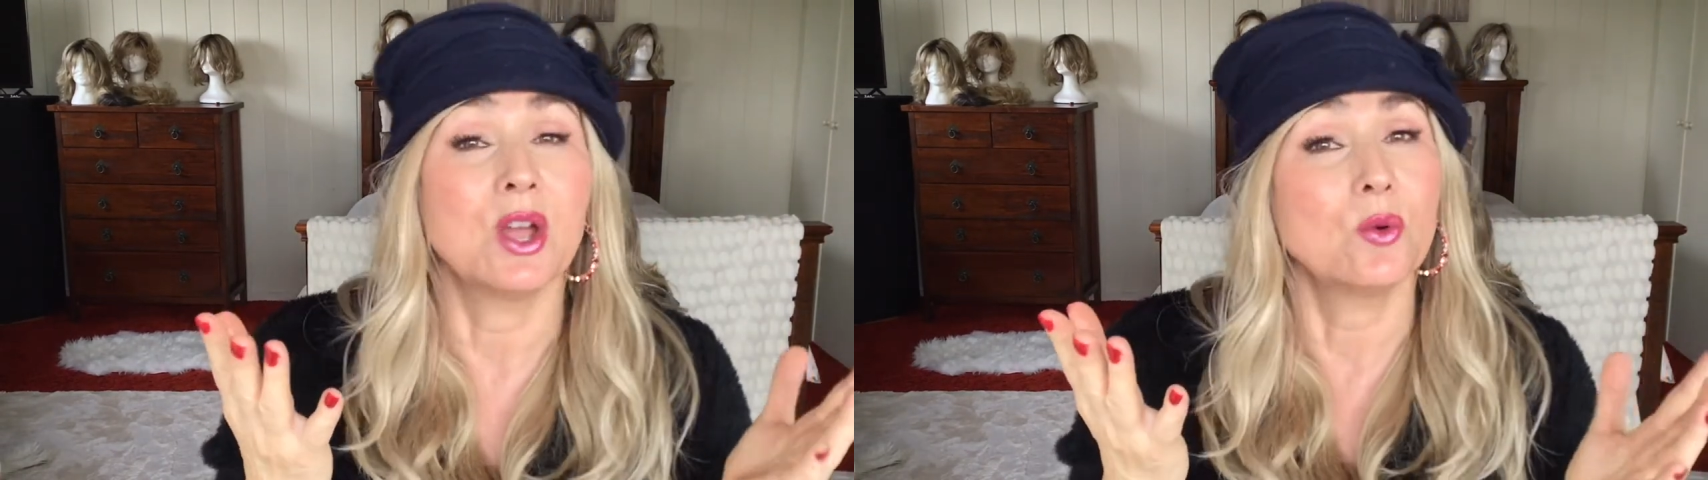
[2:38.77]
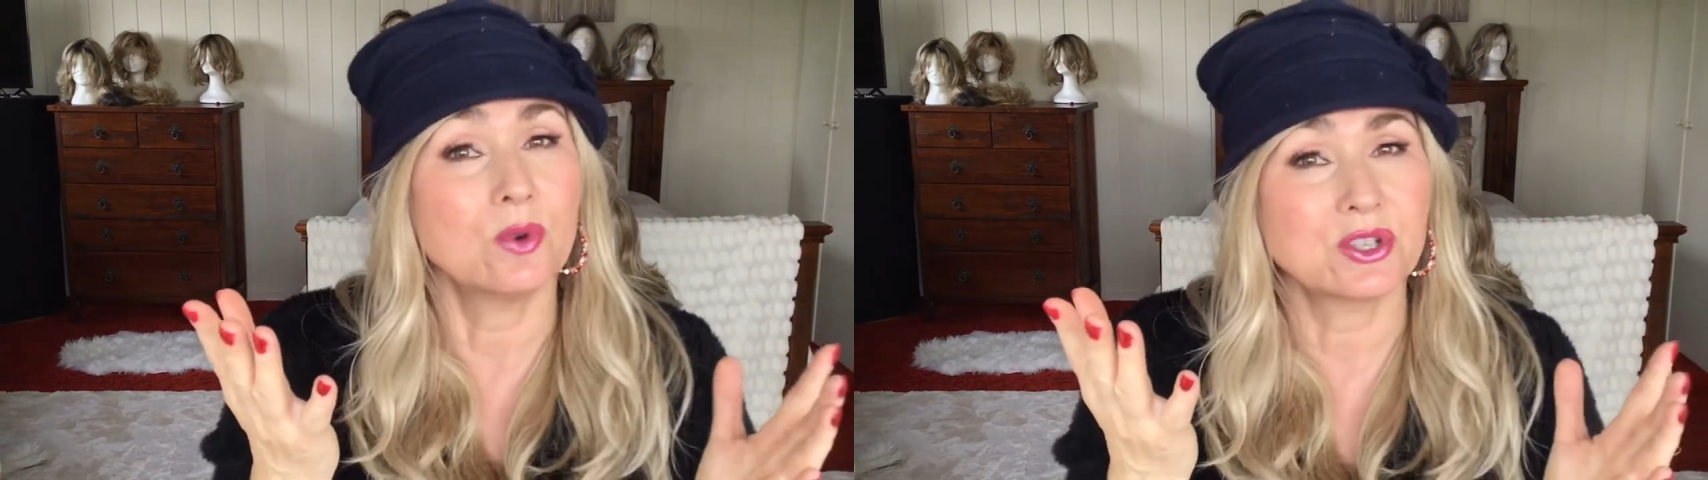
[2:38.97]

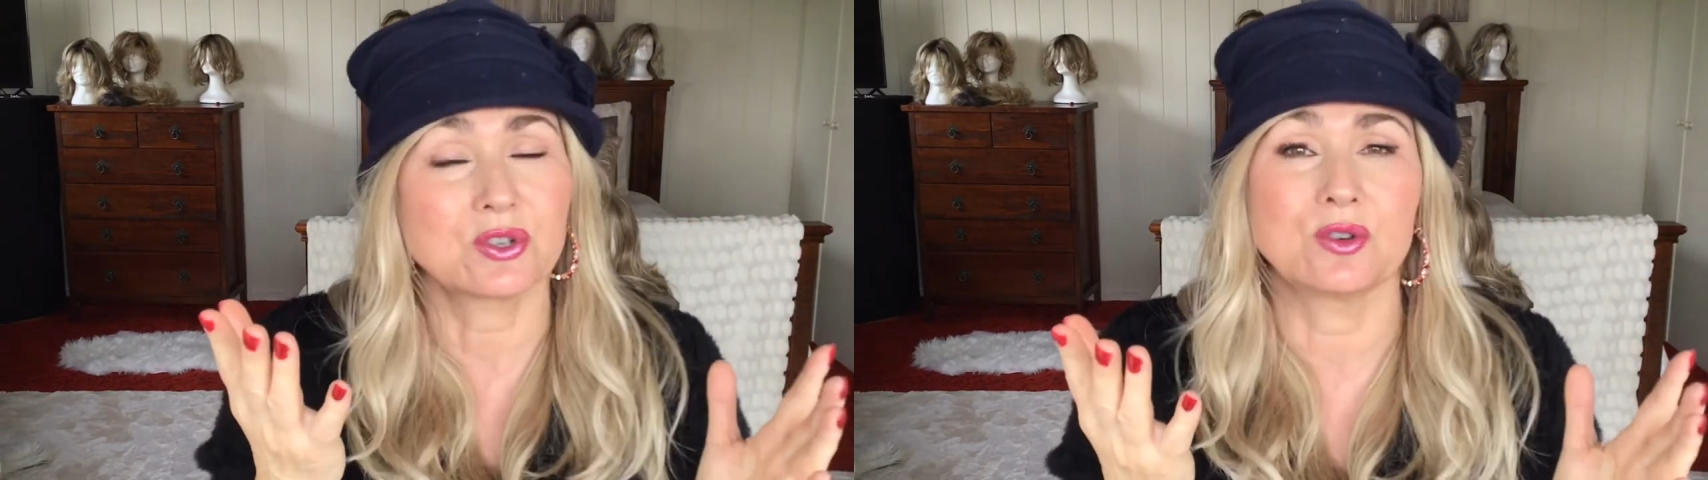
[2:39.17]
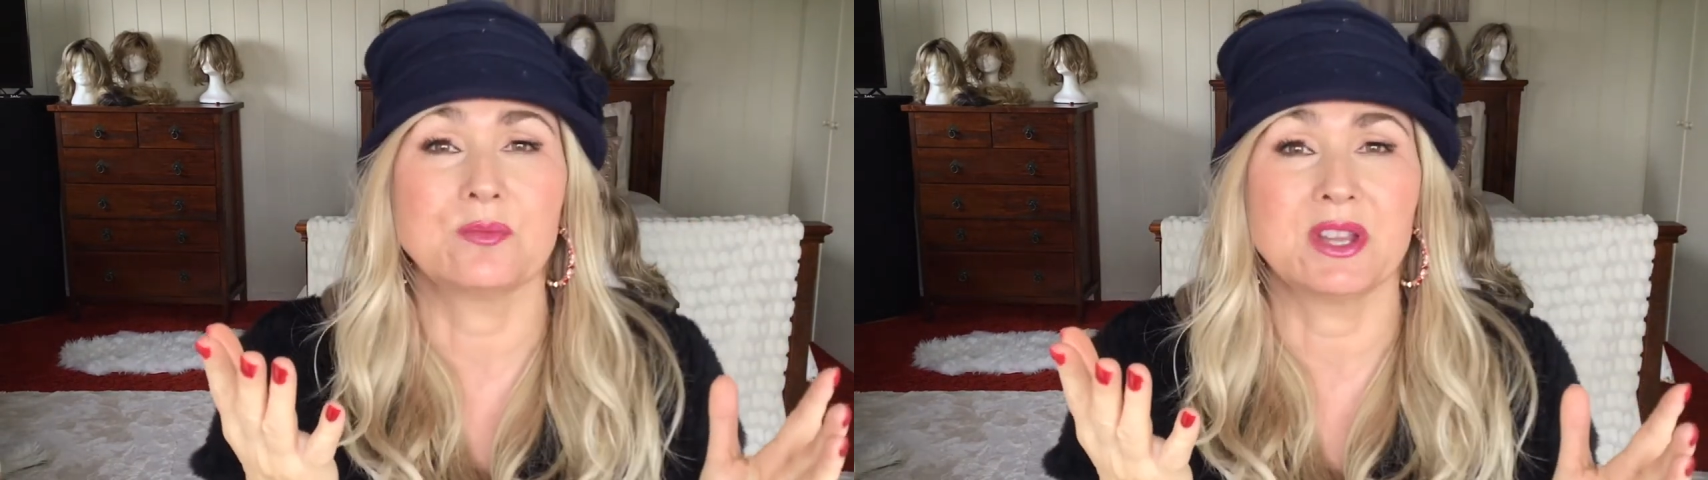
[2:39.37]
which
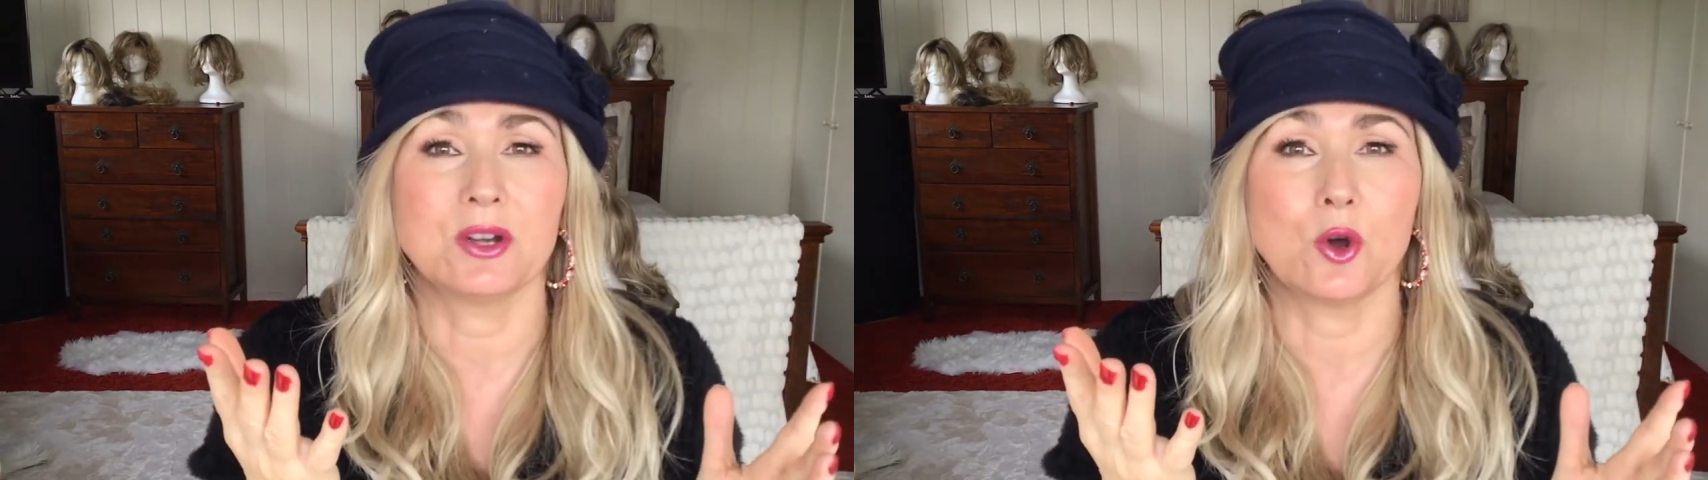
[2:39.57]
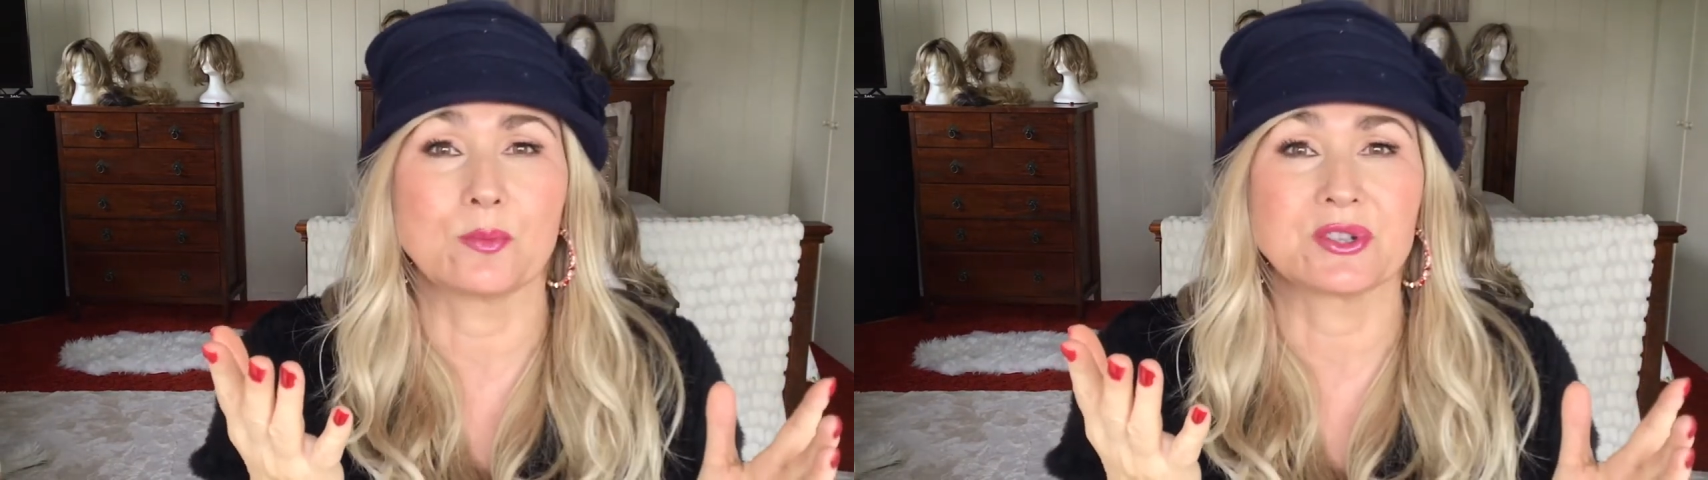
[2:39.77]
could be
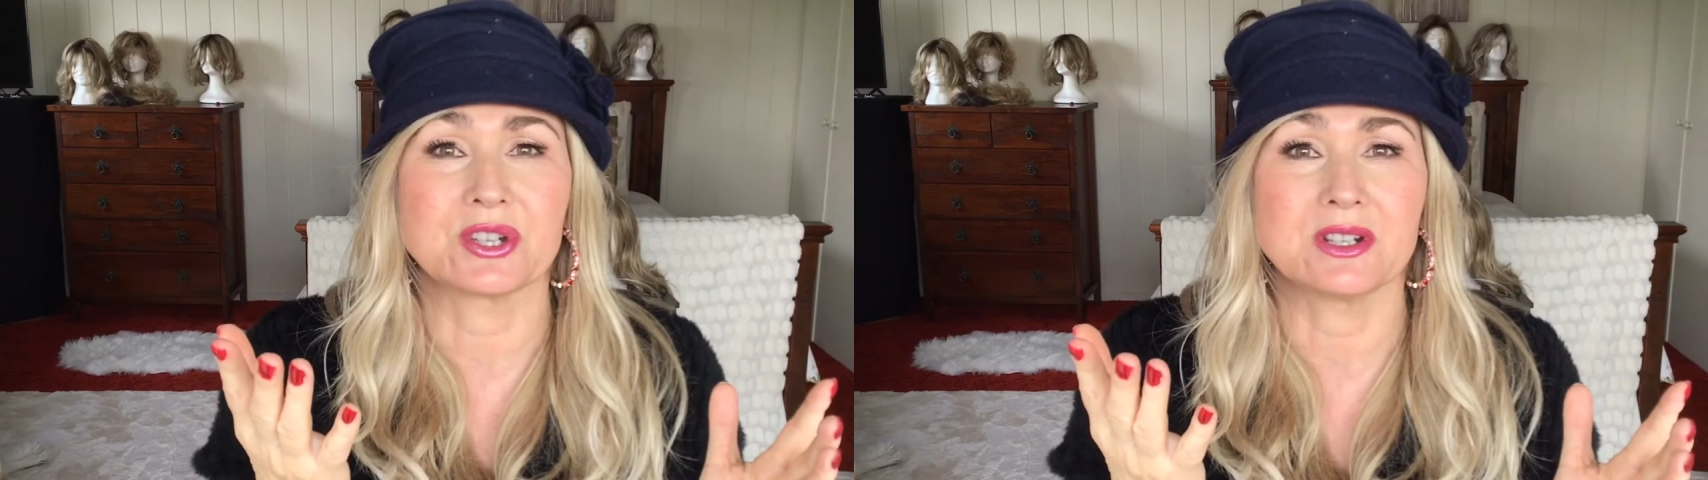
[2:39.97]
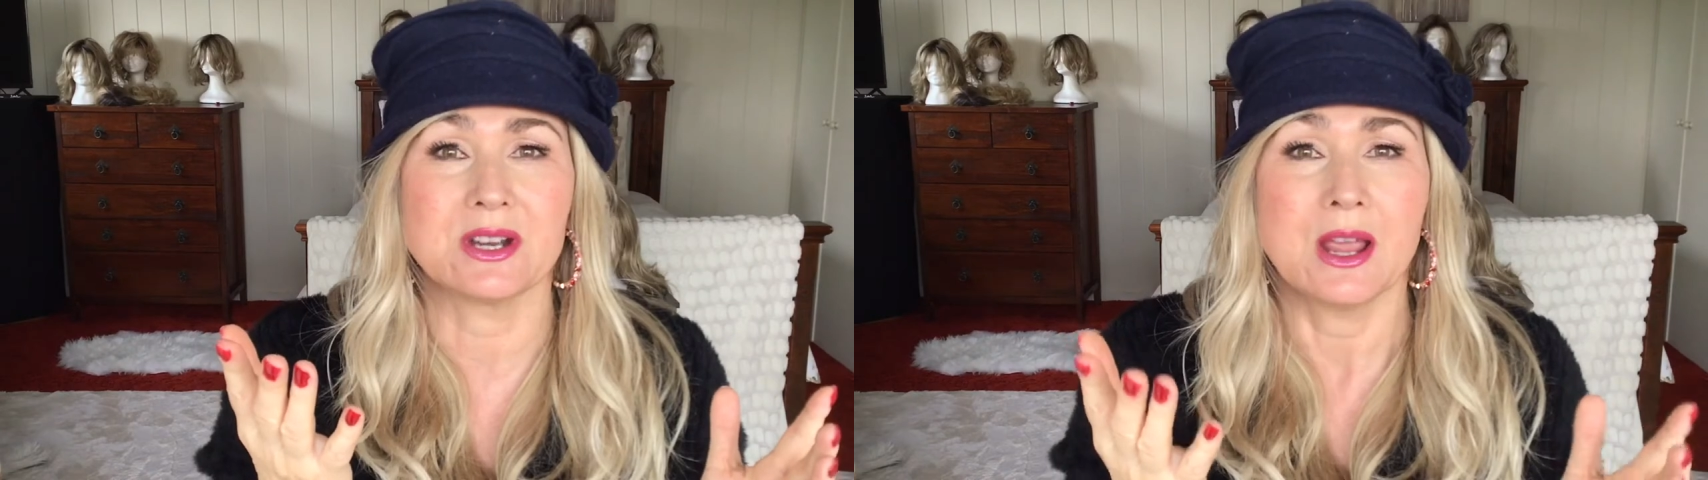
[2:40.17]
an
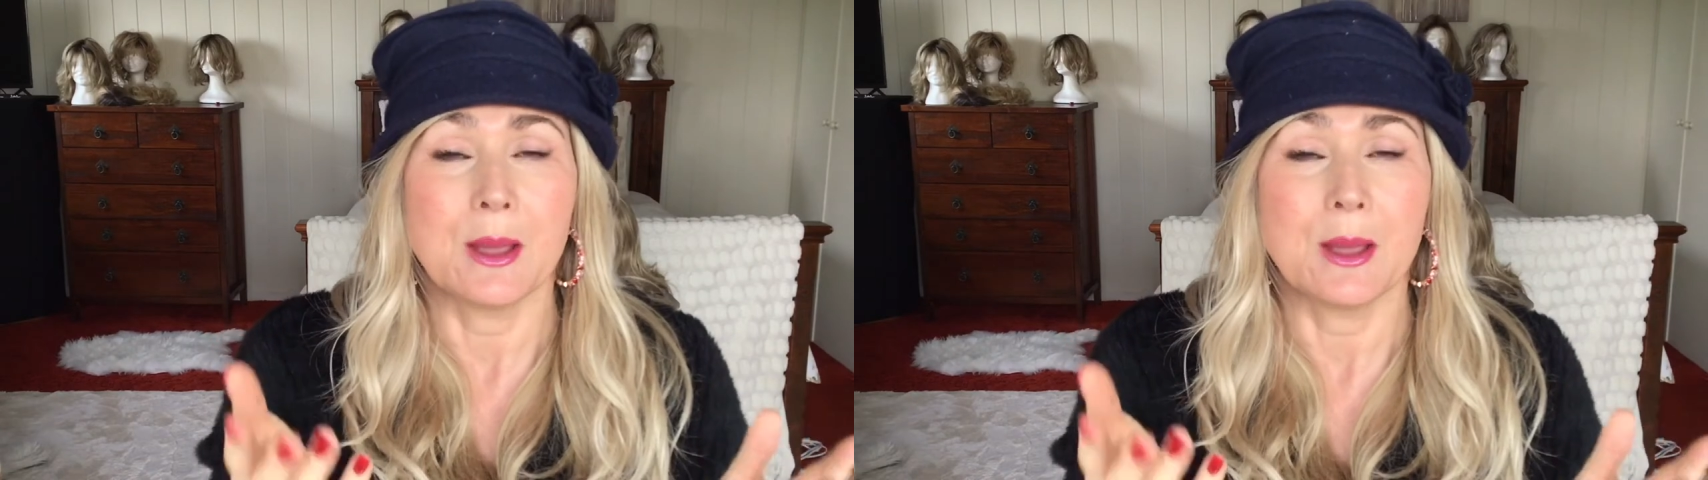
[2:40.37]
option,